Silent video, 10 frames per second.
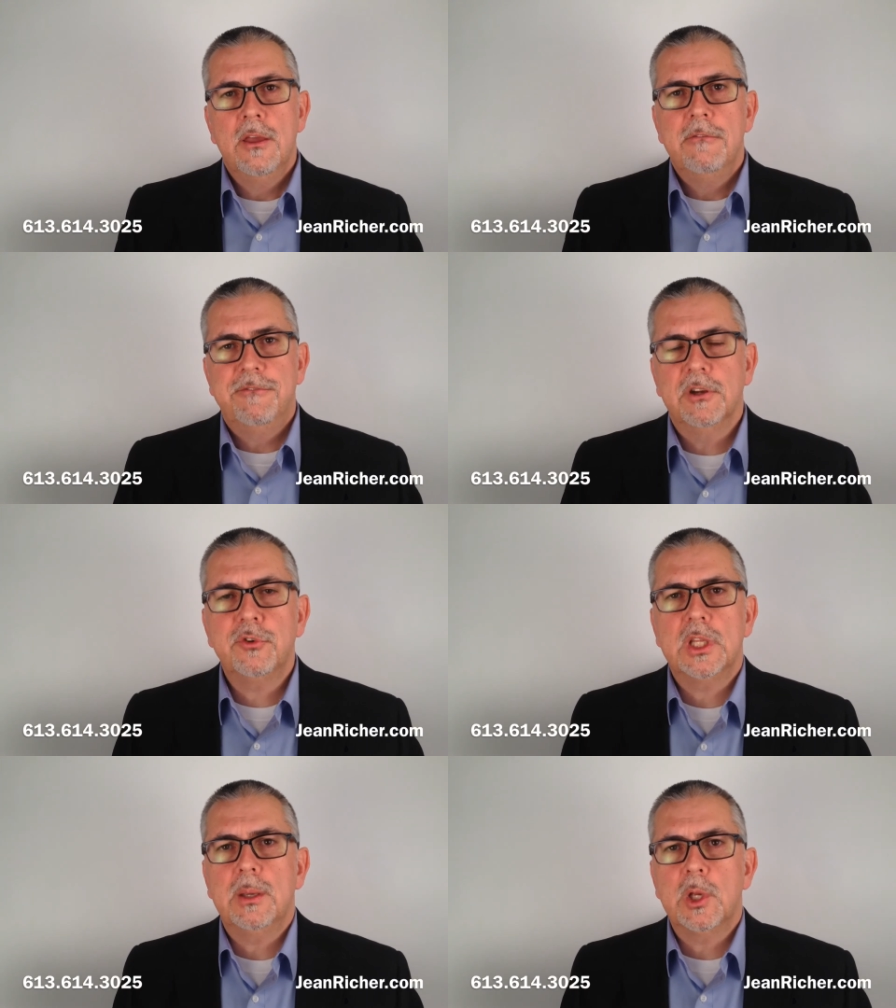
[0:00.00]
feel
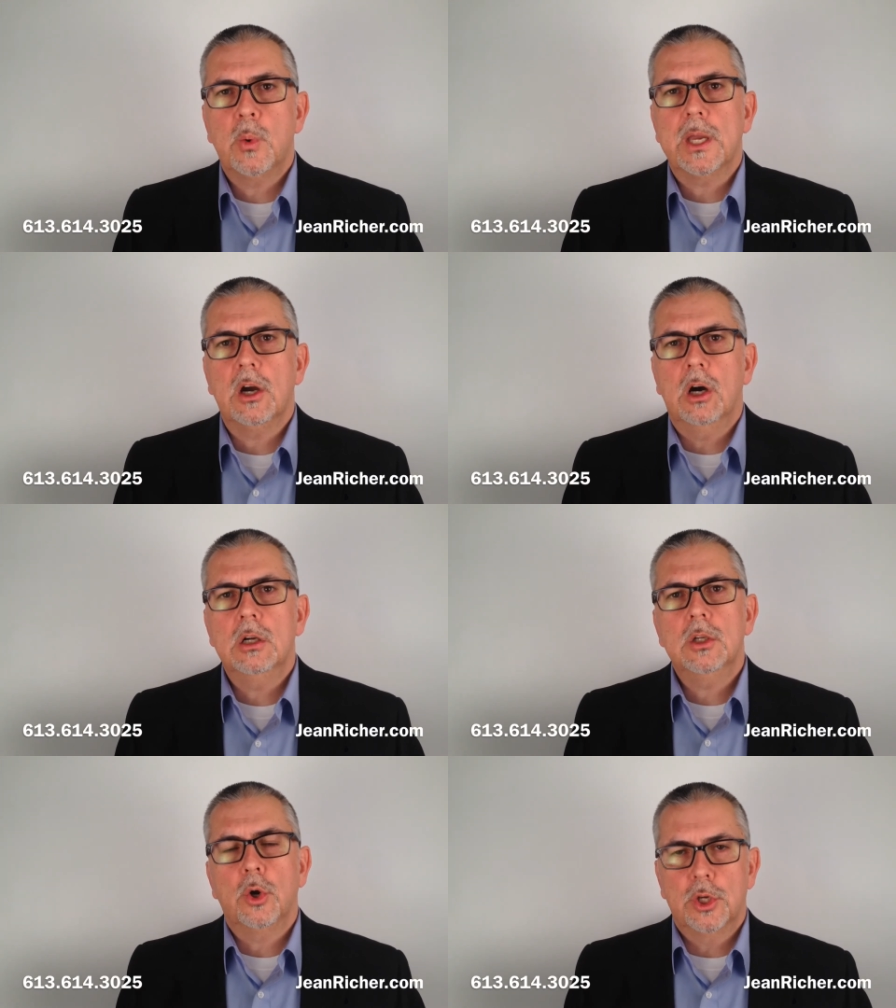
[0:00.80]
free to give me a quick
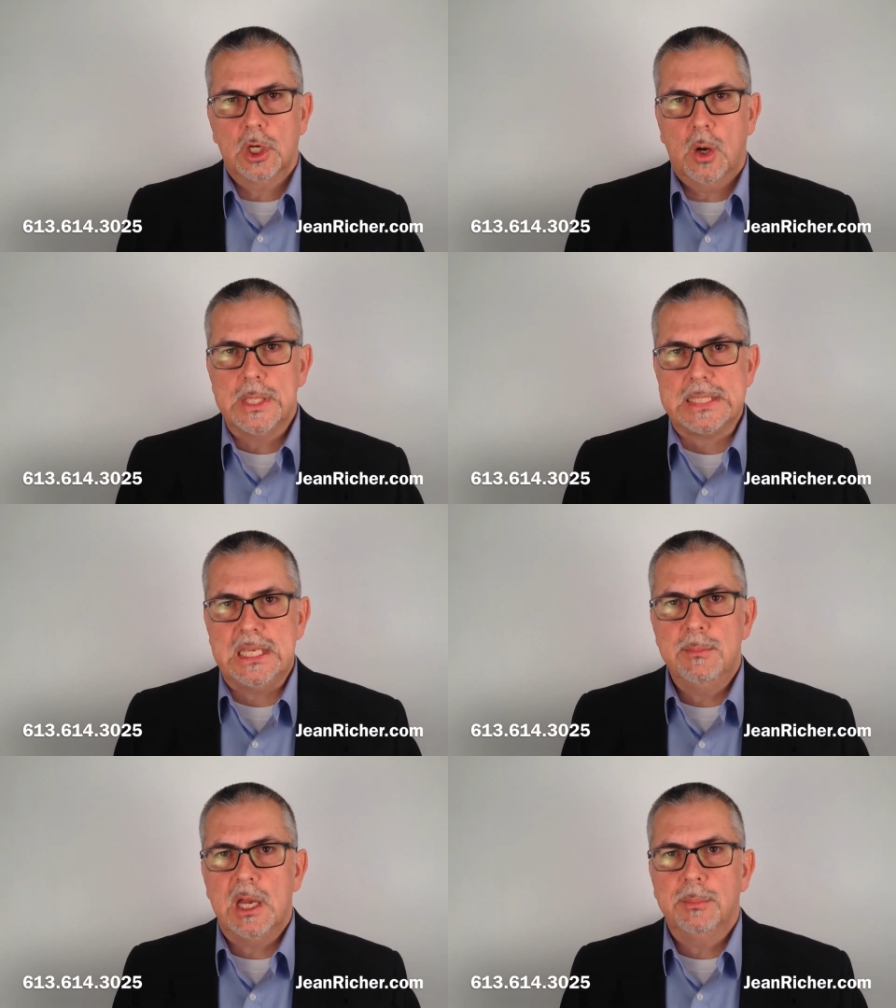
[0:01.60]
call or you can always
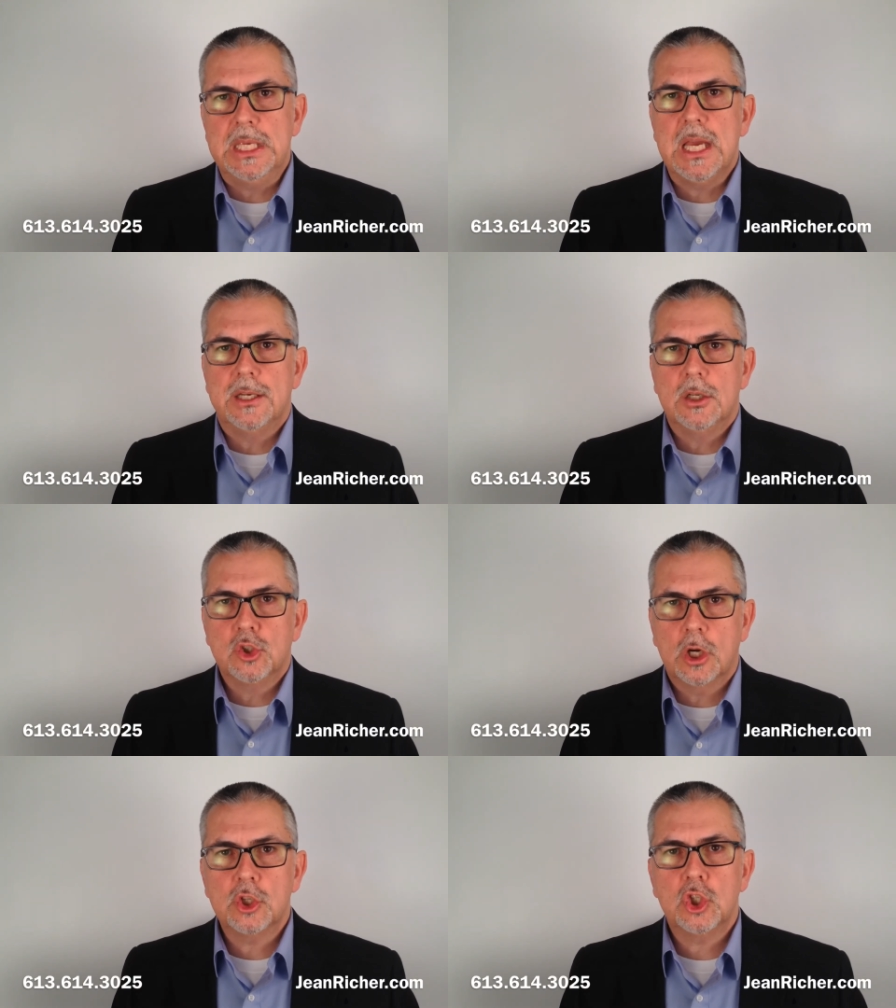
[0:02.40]
email me at
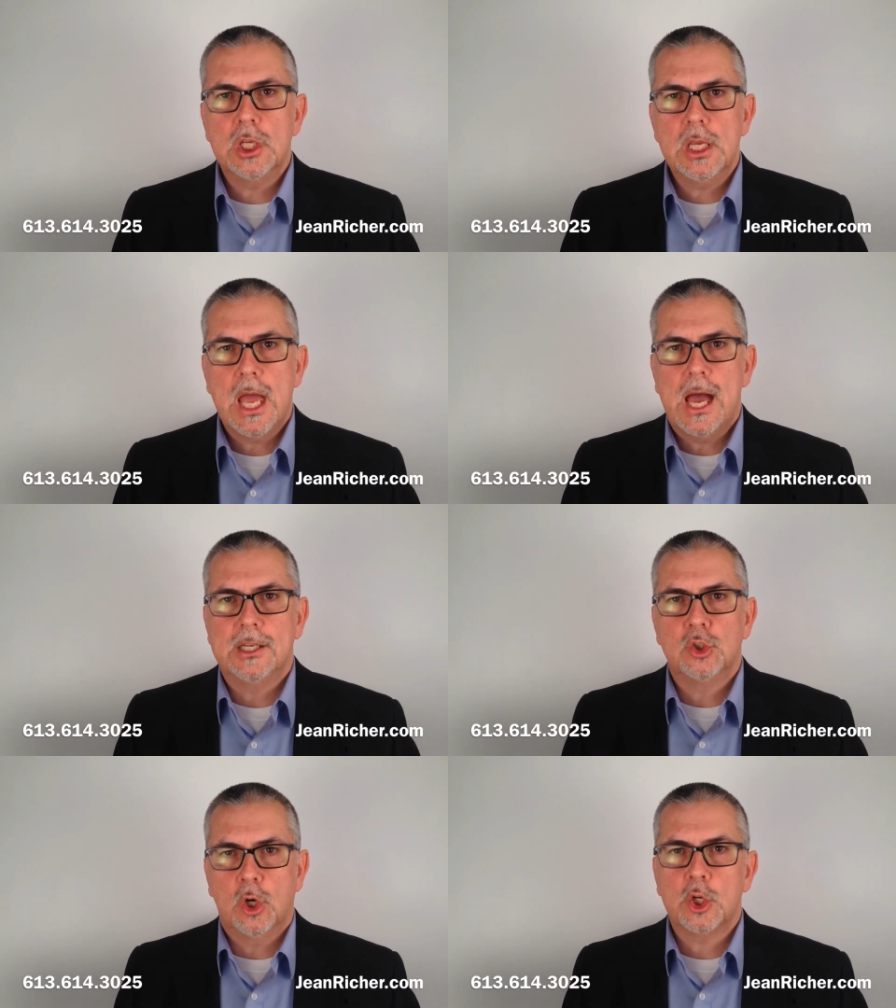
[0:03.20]
jeanricher
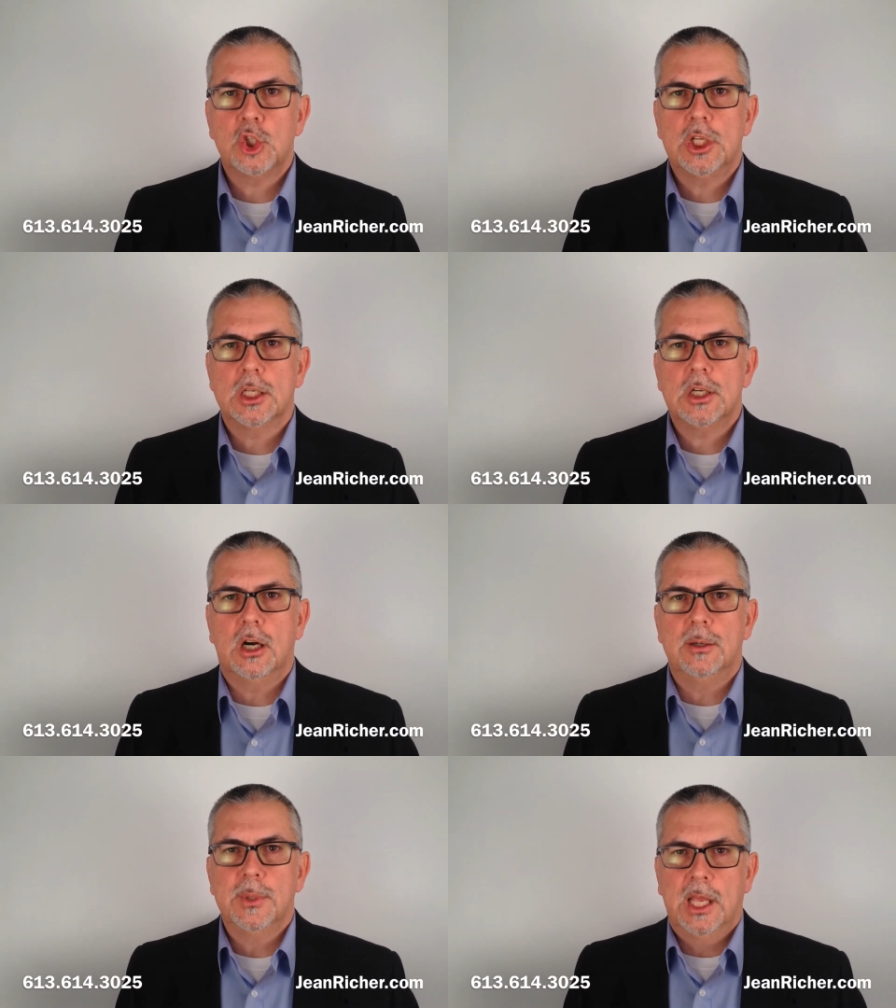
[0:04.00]
at
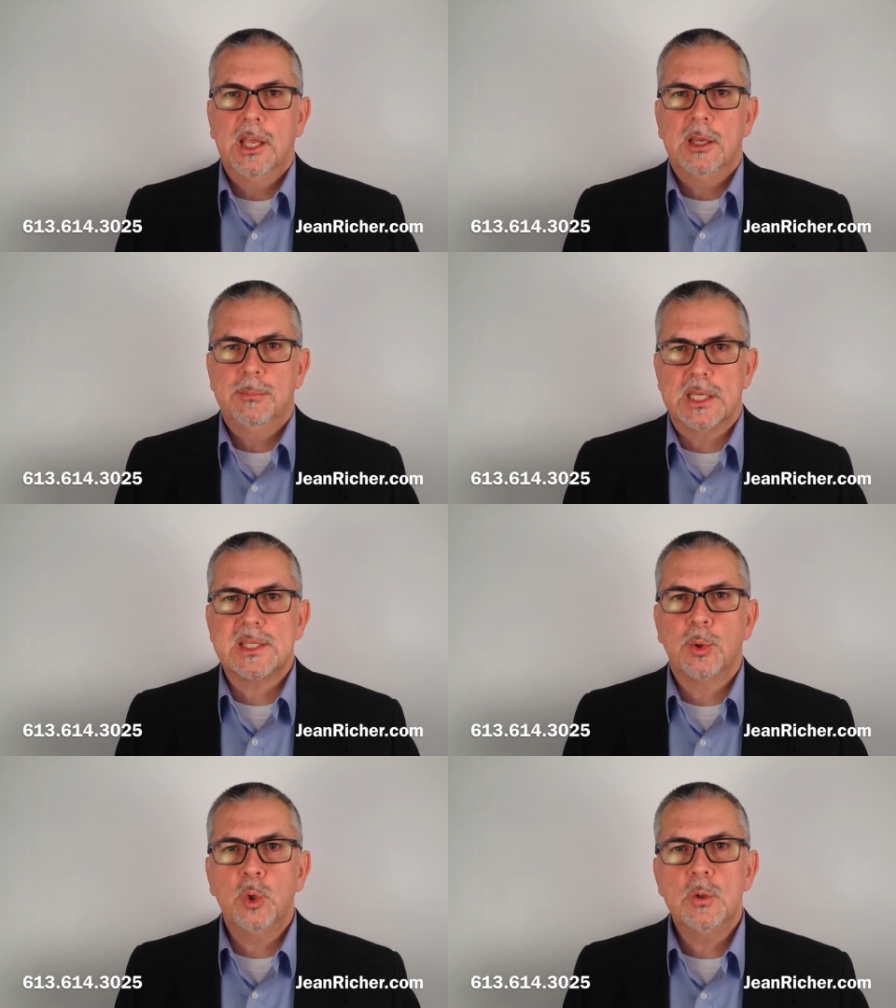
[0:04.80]
jeanricher.com.
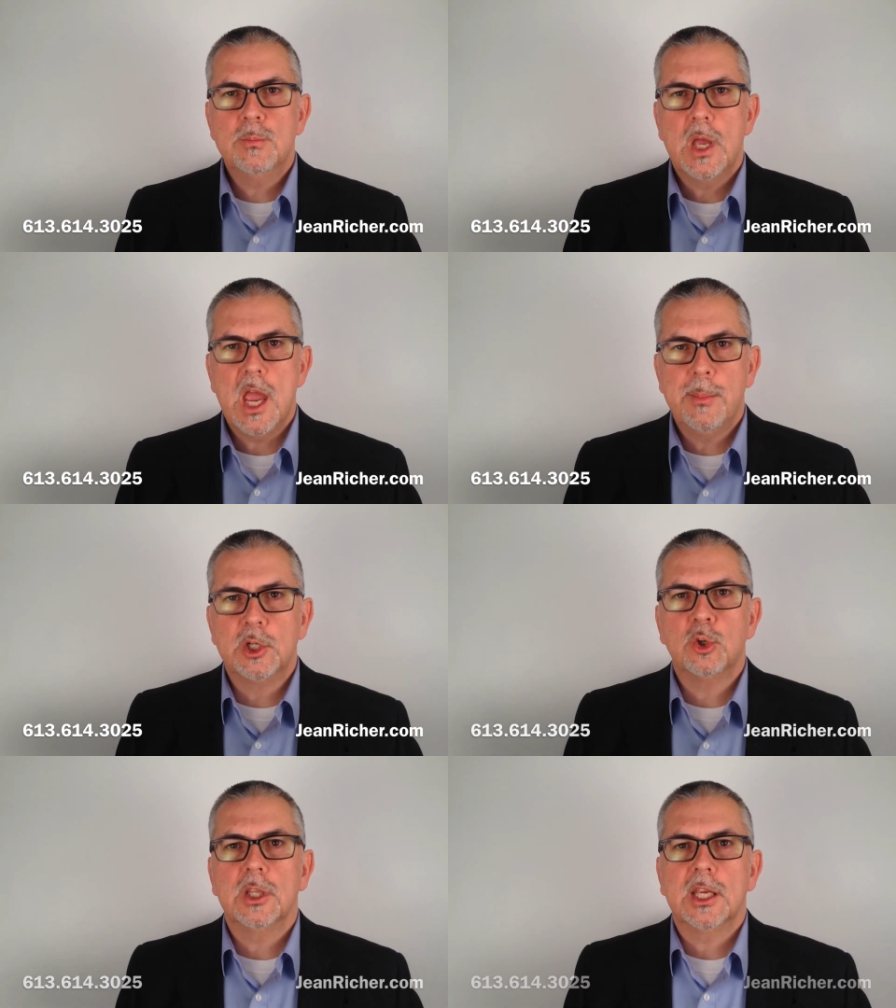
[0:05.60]
Merci beaucoup et
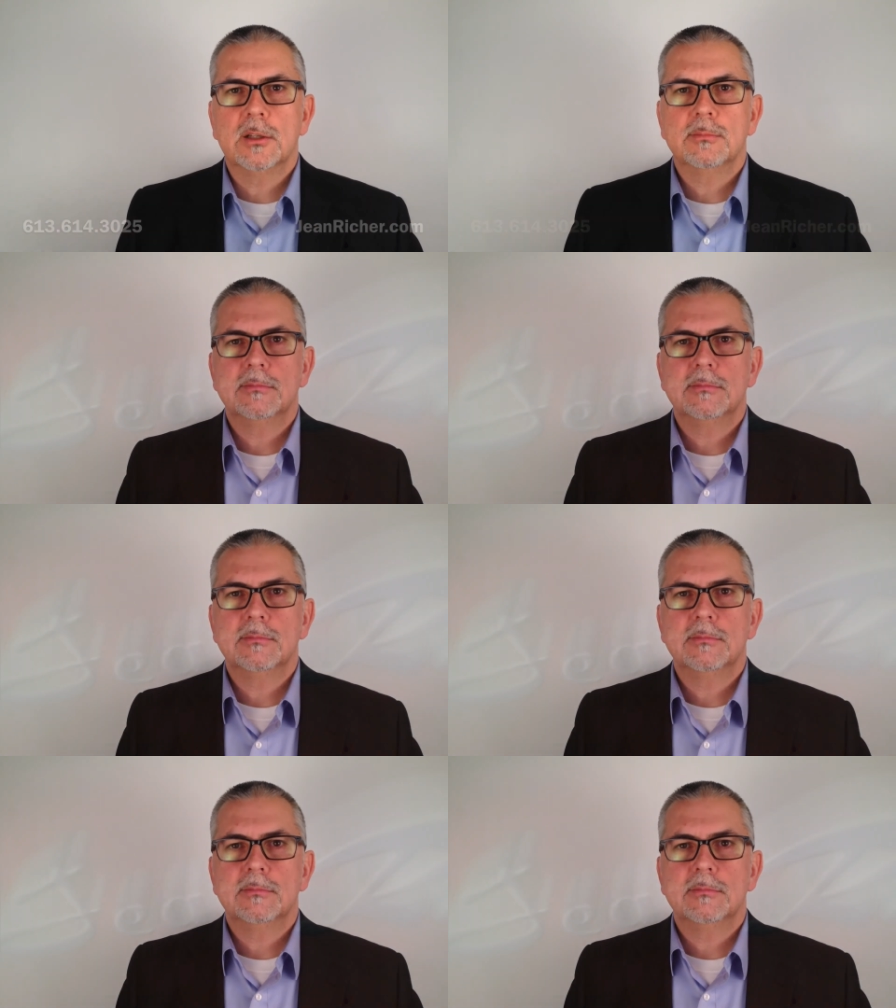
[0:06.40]
bonne journée.